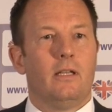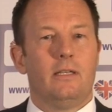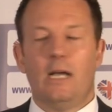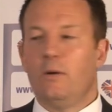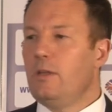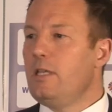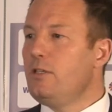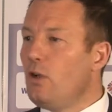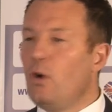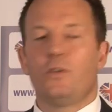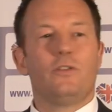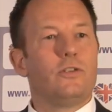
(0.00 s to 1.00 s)
Now, it's
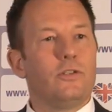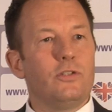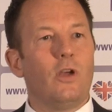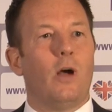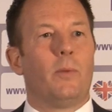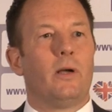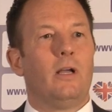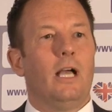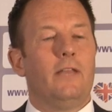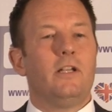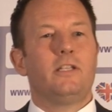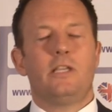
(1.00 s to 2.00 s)
got to stop.
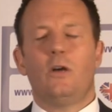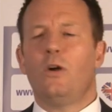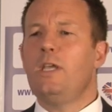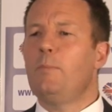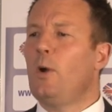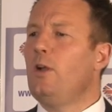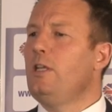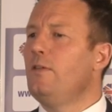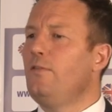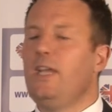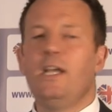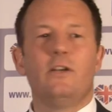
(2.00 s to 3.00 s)
And they'll say, oh, you're pointing the
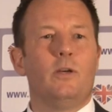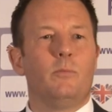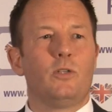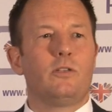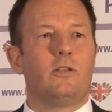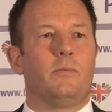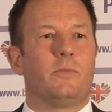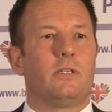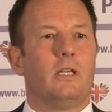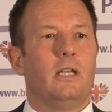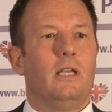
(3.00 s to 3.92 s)
finger at Muslims.